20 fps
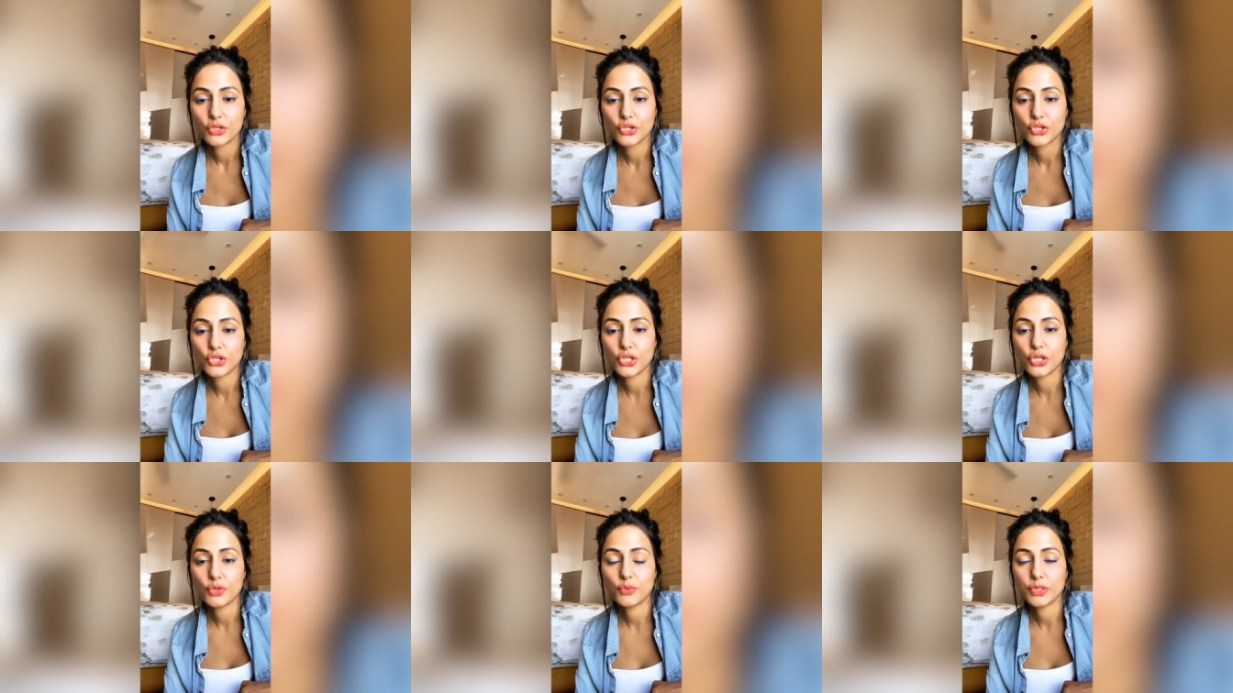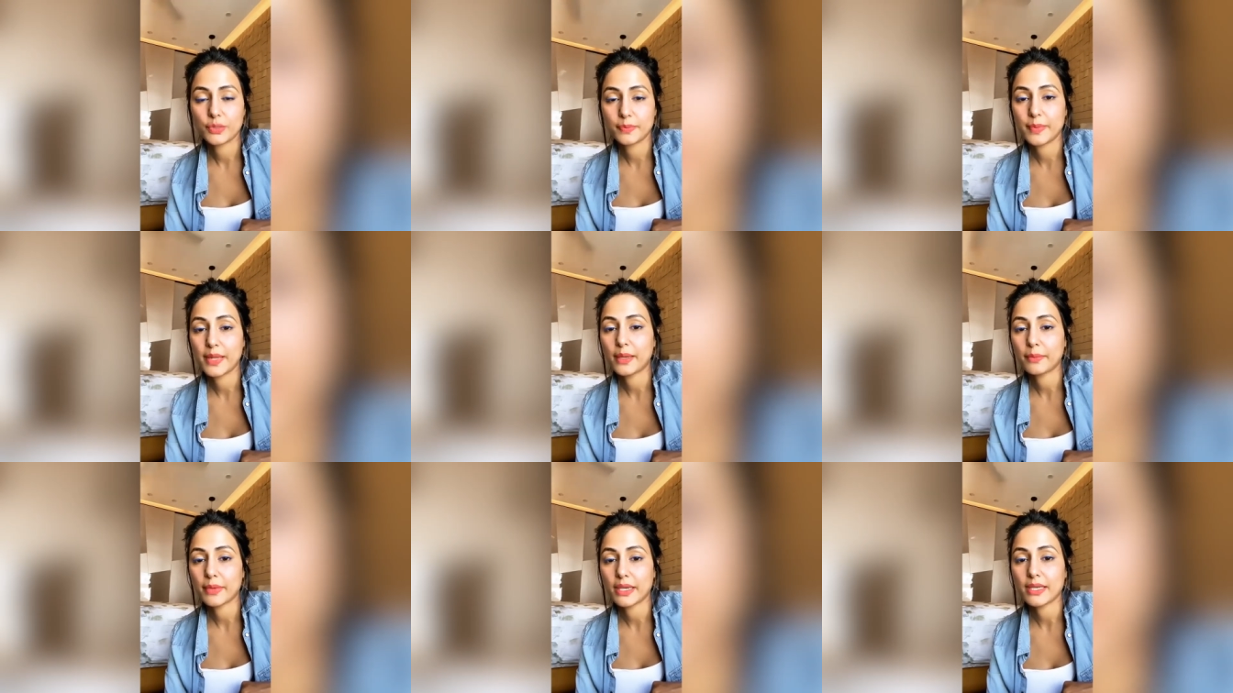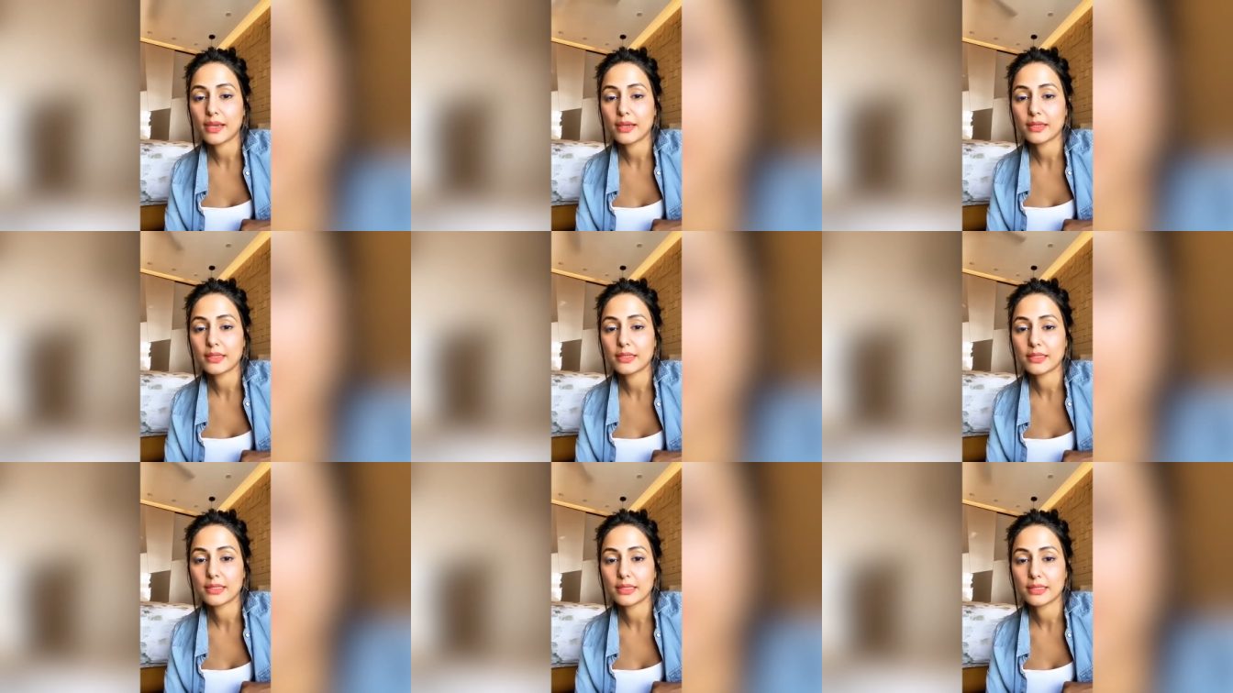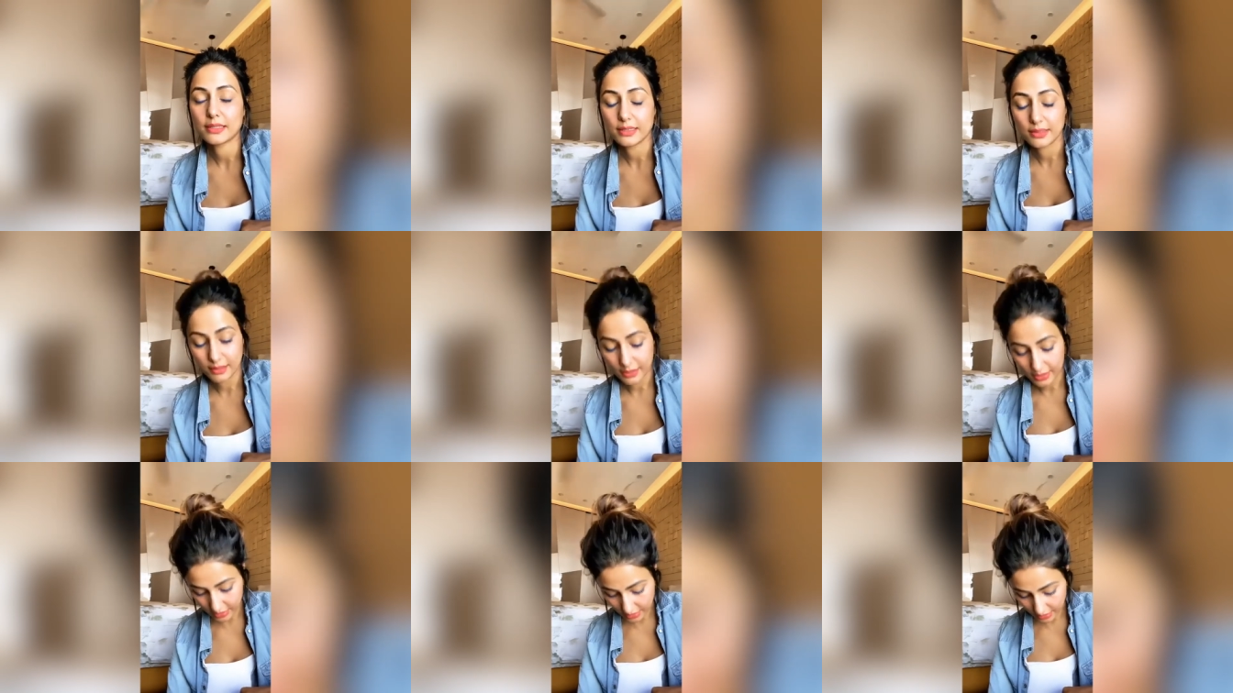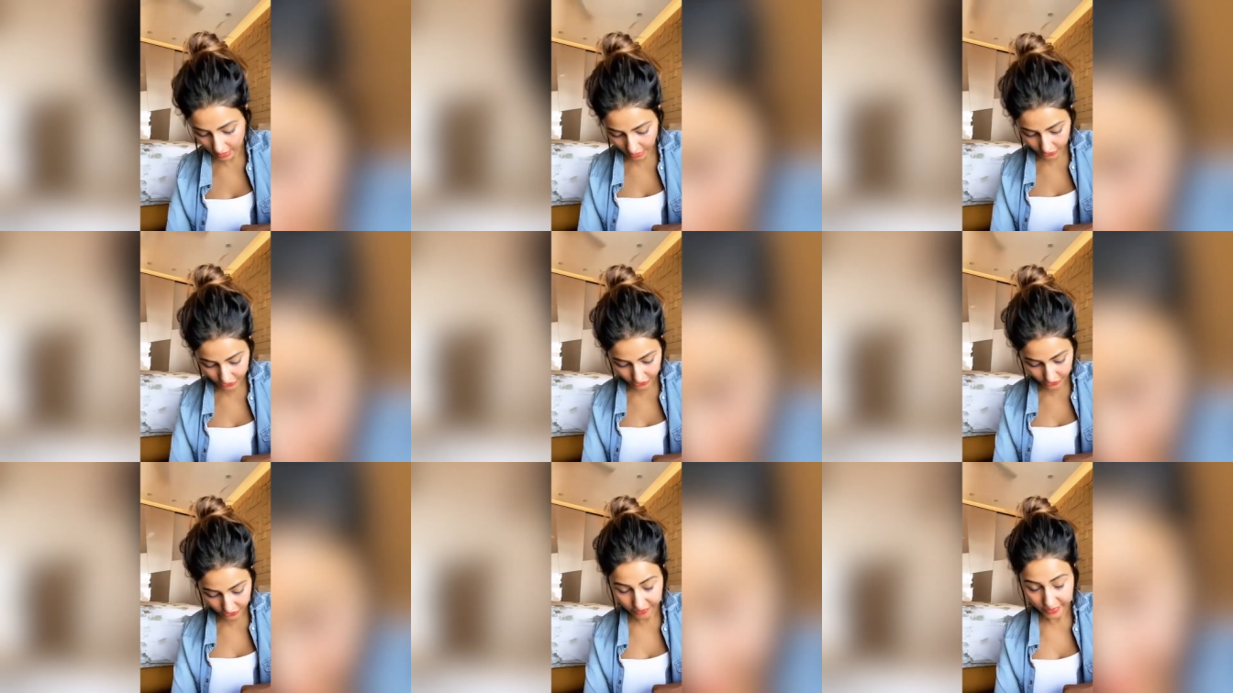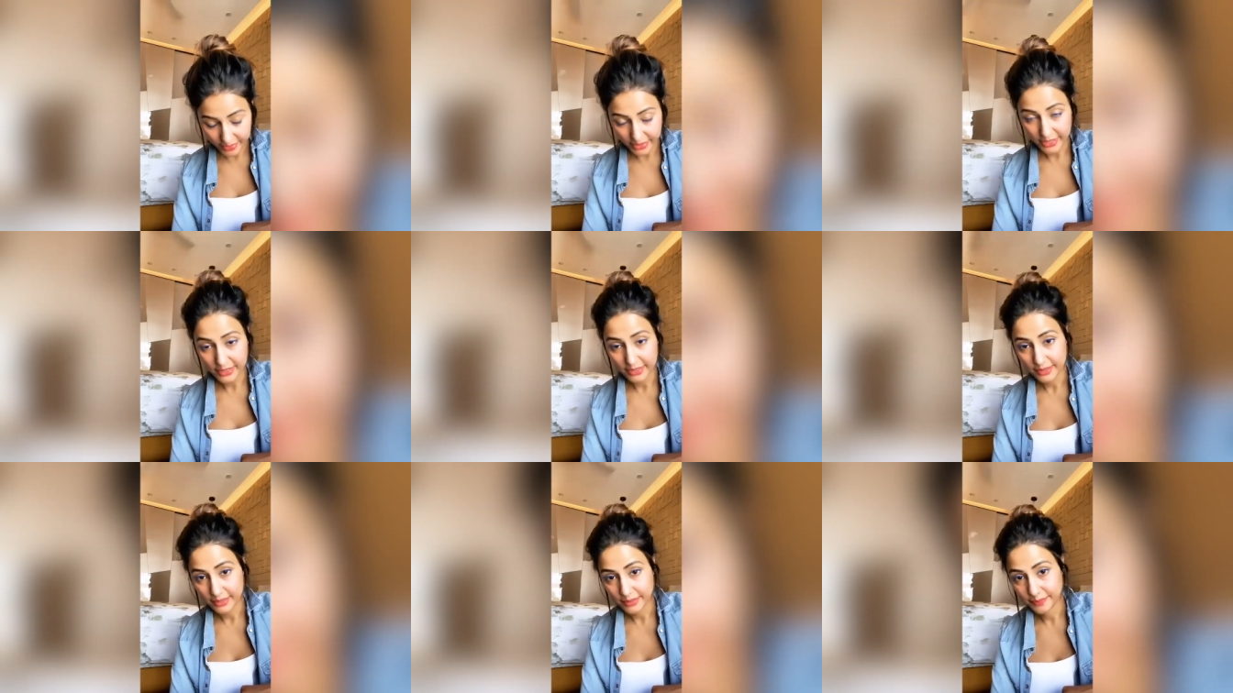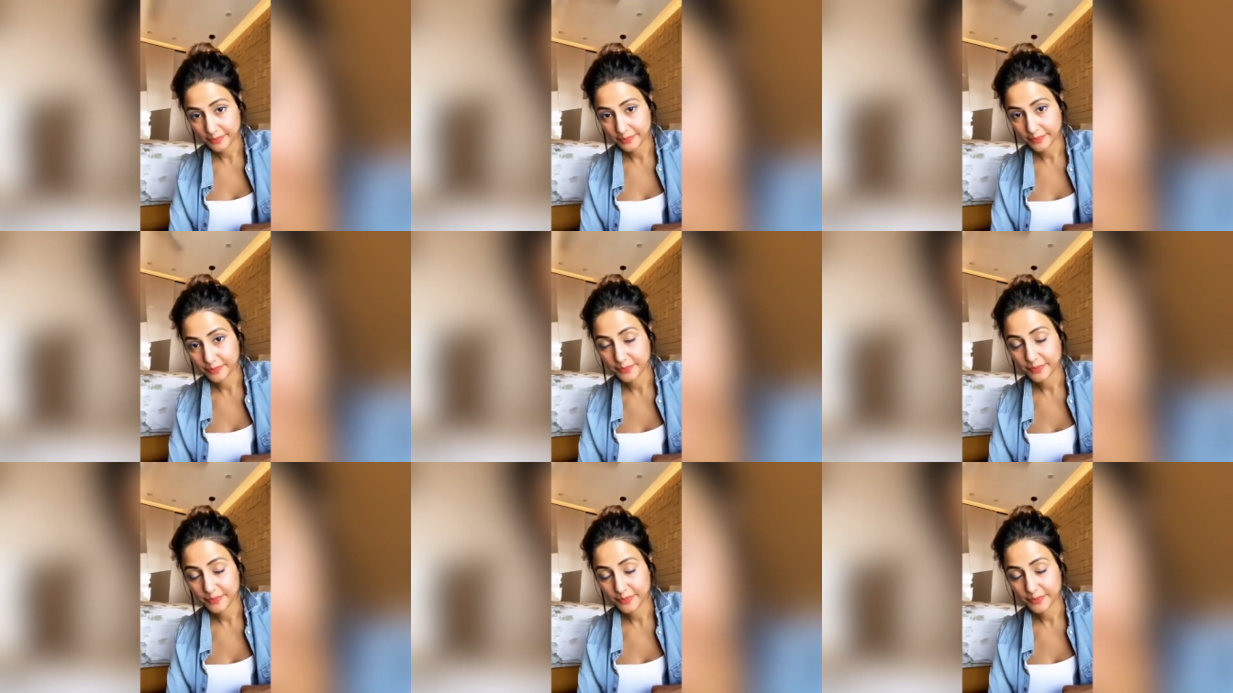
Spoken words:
She was playing my younger sister in Country of Blind.